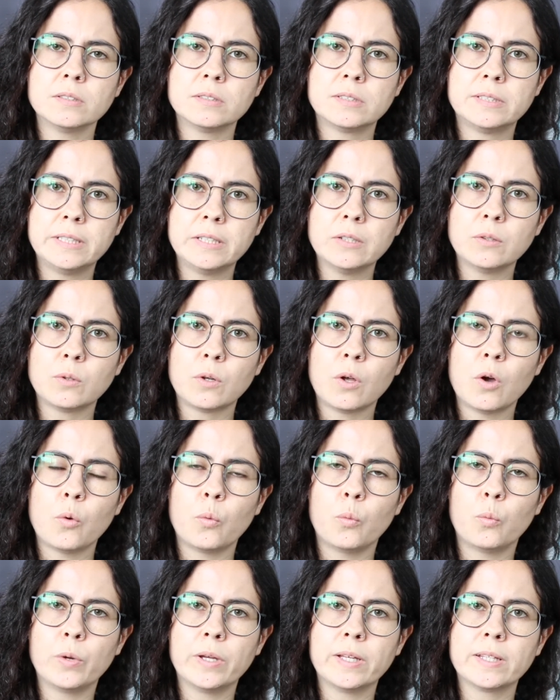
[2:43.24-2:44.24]
deal
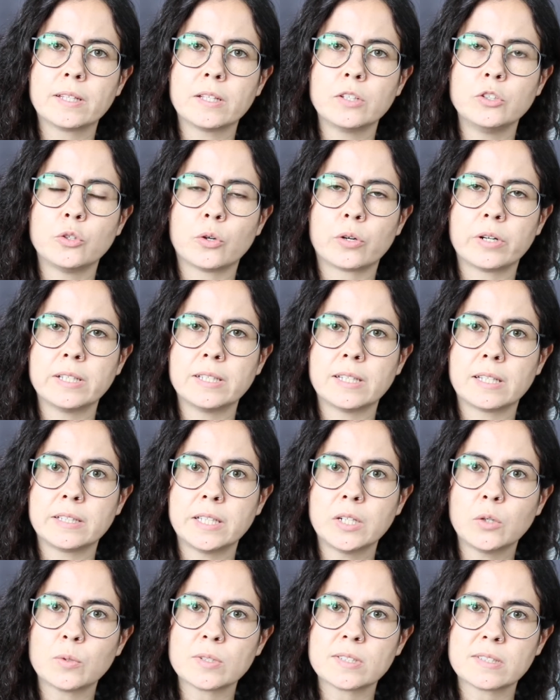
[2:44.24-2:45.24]
with your
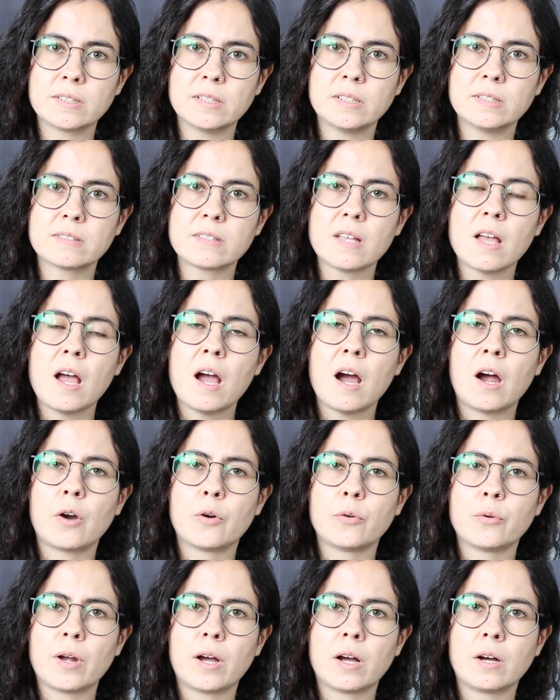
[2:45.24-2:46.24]
inadequacies
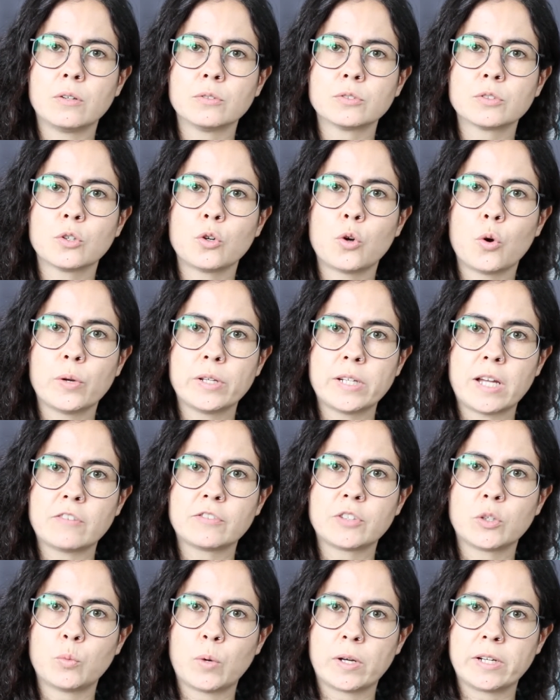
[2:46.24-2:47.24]
around going
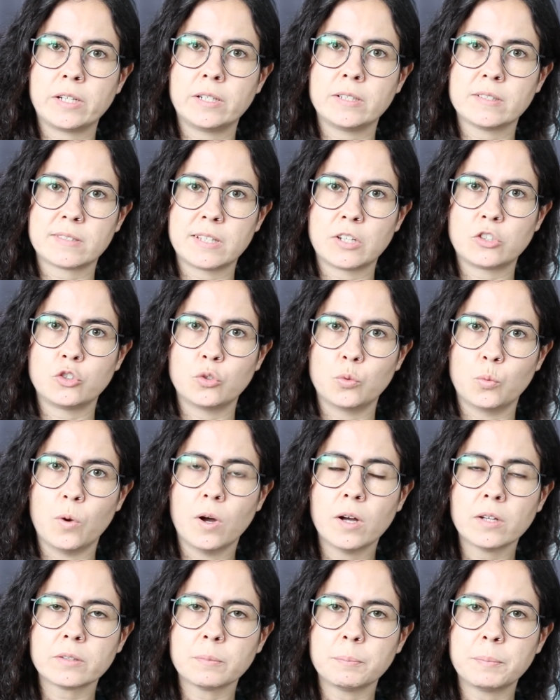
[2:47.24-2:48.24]
after what it is that you
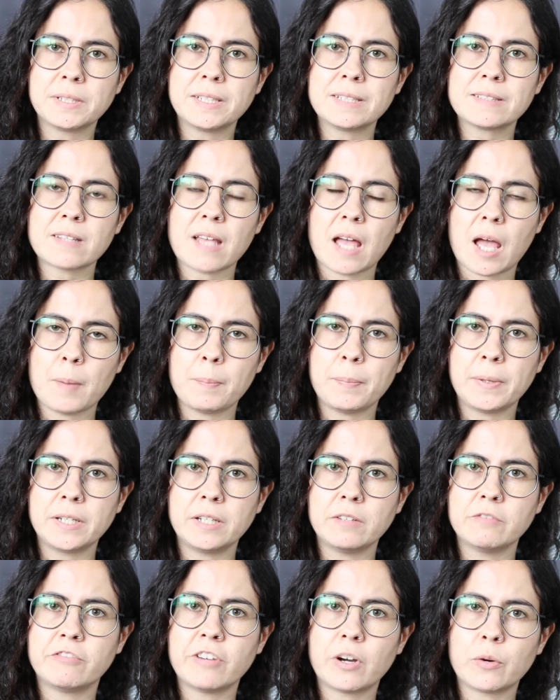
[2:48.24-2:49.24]
want, but it's
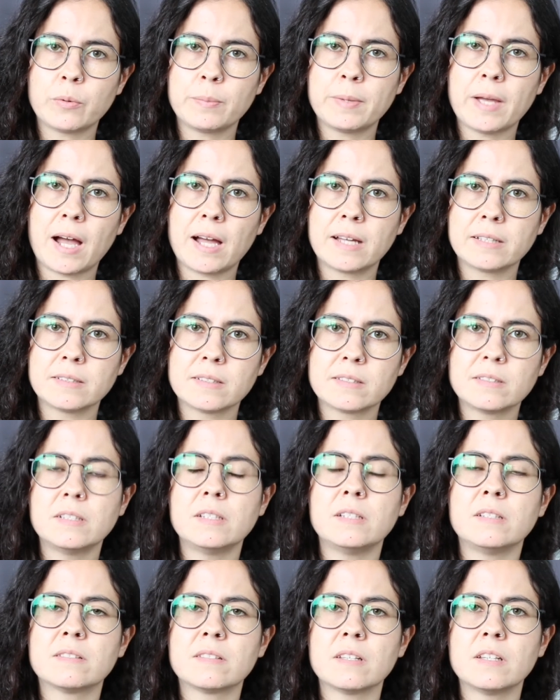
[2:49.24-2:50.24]
happening very behind the scenes.